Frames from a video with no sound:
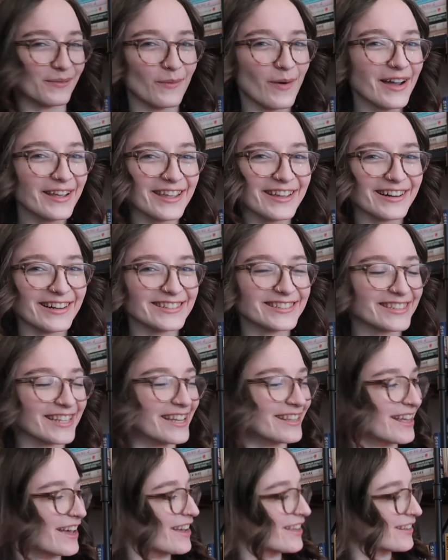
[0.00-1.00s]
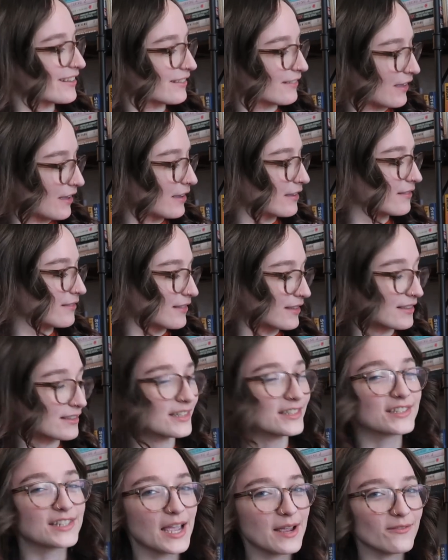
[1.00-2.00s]
Why can't I say that?
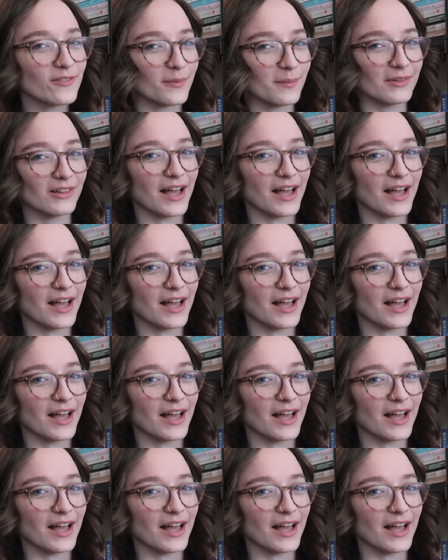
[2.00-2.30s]
This came from